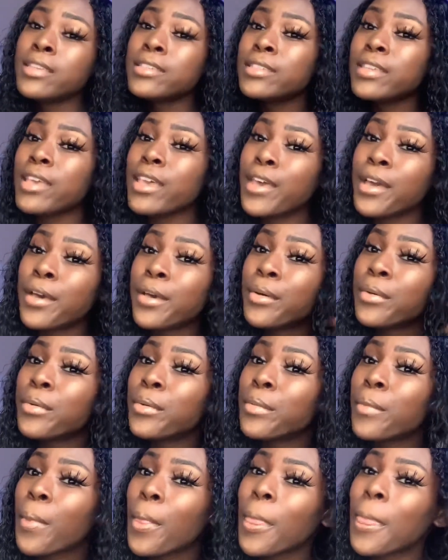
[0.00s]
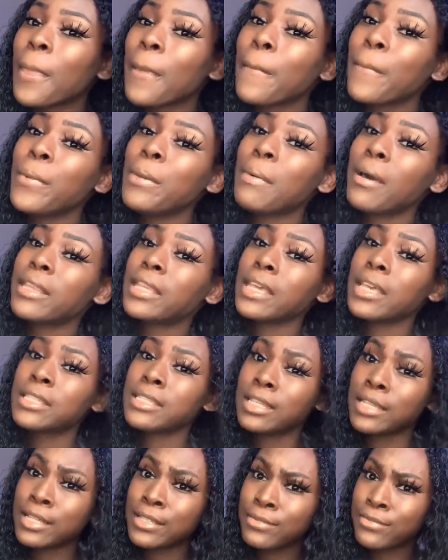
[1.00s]
So yeah, we about to get
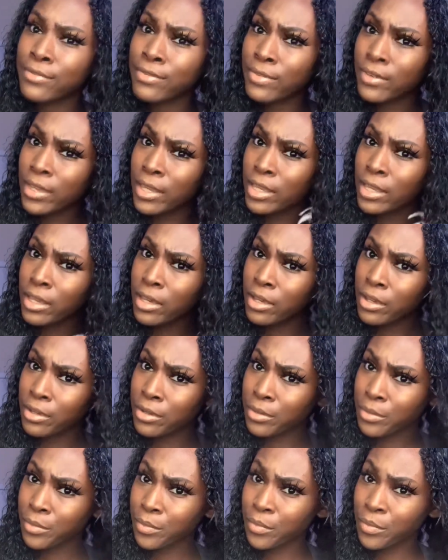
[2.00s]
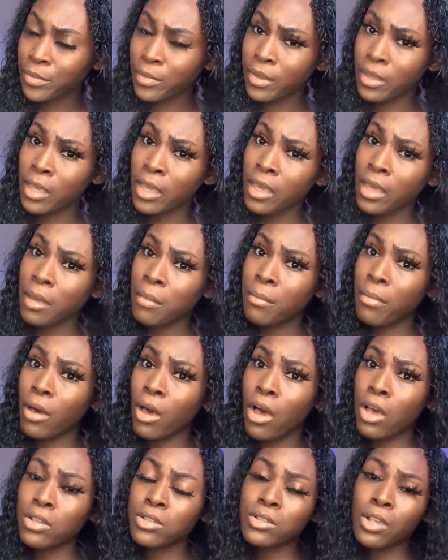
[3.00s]
into this video. But
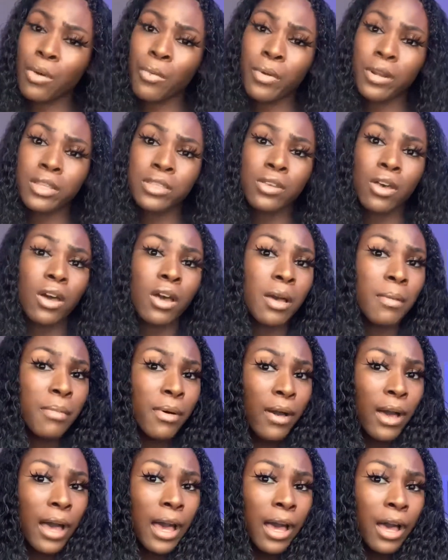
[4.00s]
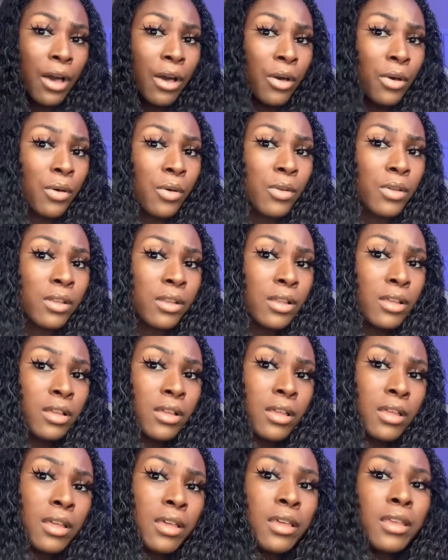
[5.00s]
also I want to talk about how
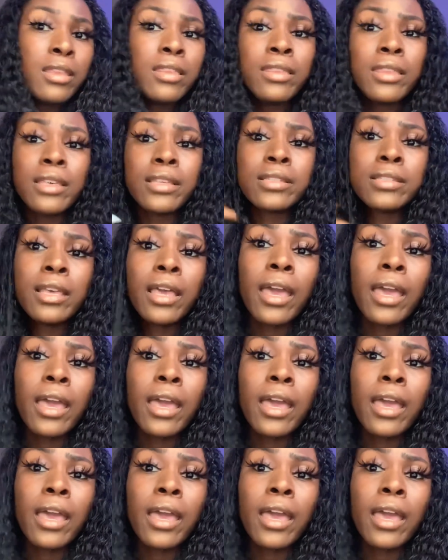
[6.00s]
this